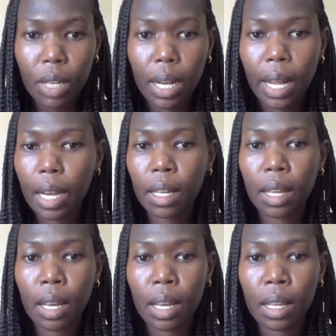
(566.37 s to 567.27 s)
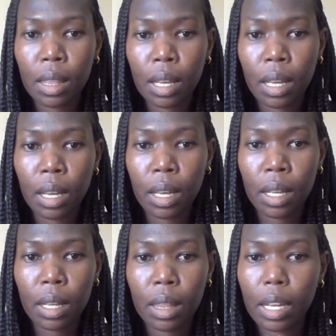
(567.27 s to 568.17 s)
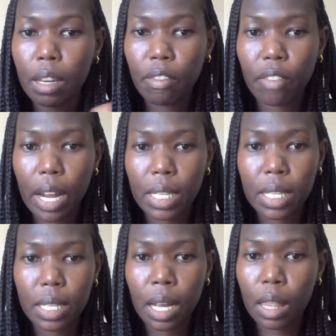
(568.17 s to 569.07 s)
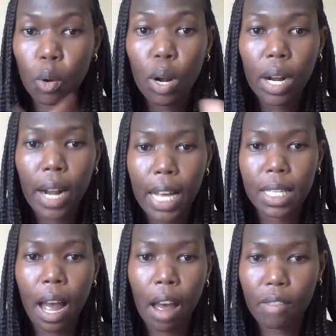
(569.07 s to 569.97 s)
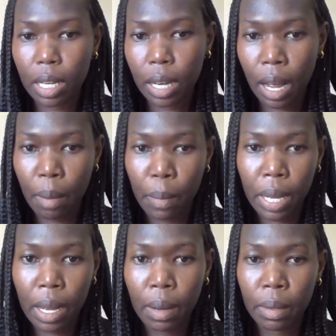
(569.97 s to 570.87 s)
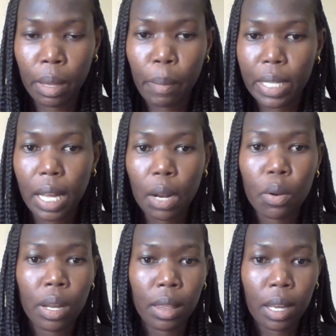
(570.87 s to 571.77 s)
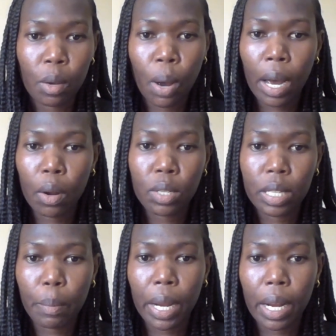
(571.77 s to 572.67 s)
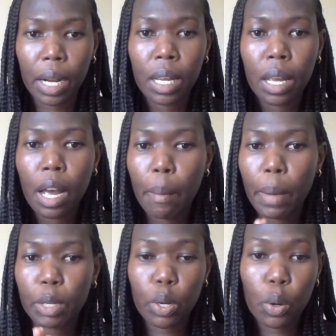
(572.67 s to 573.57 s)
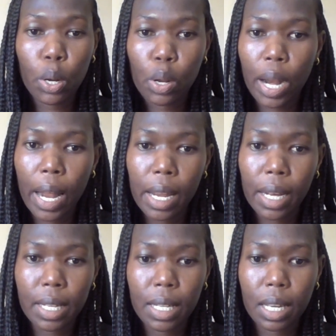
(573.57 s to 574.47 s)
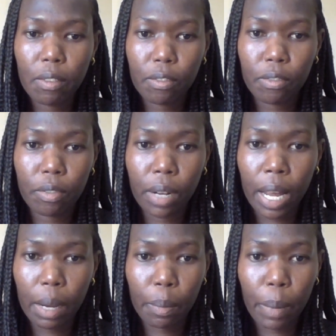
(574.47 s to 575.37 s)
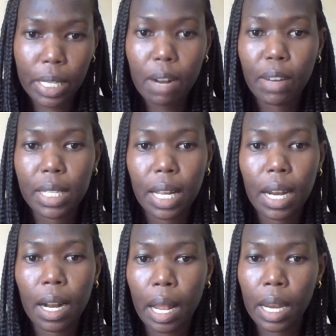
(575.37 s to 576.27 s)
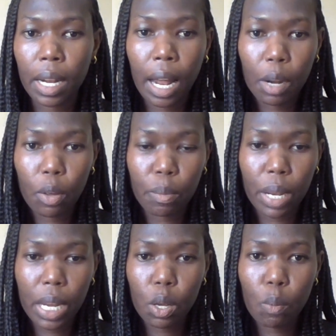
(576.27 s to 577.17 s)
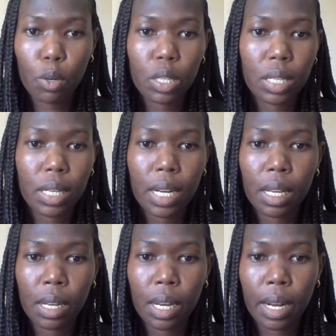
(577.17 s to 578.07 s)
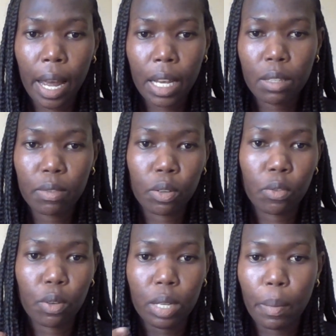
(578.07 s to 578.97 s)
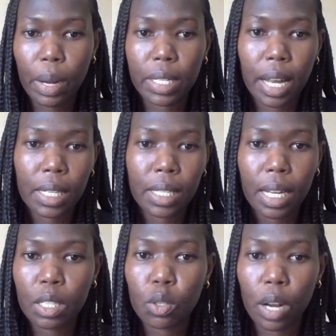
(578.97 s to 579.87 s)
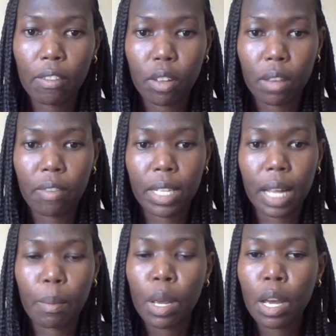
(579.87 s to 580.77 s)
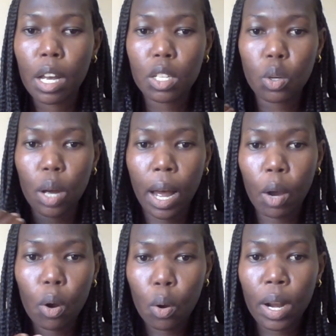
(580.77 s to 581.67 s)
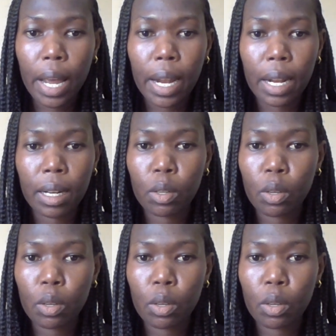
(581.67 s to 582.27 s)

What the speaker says: like the different the whole cluster having the master node and the worker node separately. But when you're learning, as I said, like myself, I started learning with Minikube, which is really, really nice for someone starting to learn for the first time. So go online and,